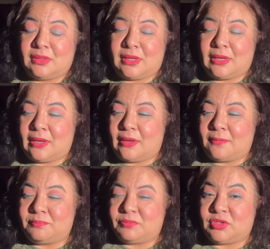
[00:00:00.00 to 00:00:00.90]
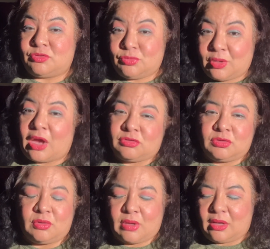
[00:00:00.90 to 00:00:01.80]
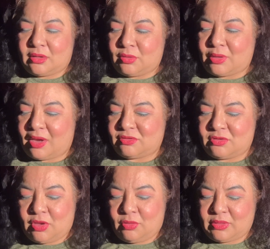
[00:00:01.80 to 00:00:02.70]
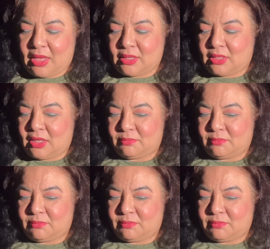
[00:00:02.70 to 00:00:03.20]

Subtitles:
as you guys know that